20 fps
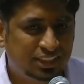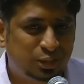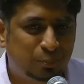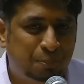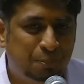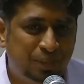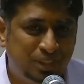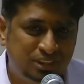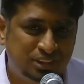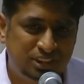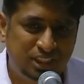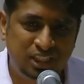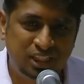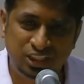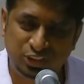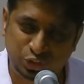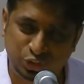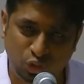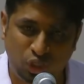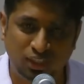It is a
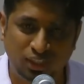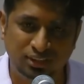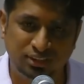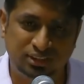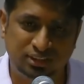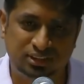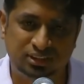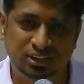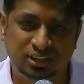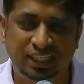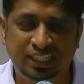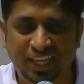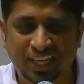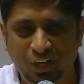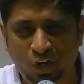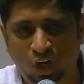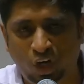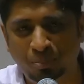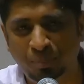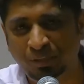personal choice.
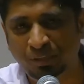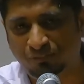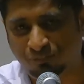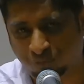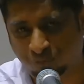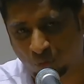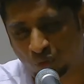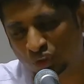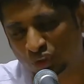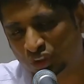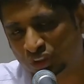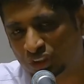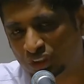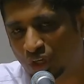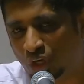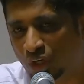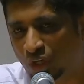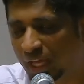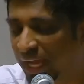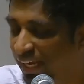It cannot be
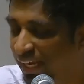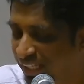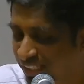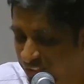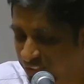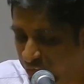forced on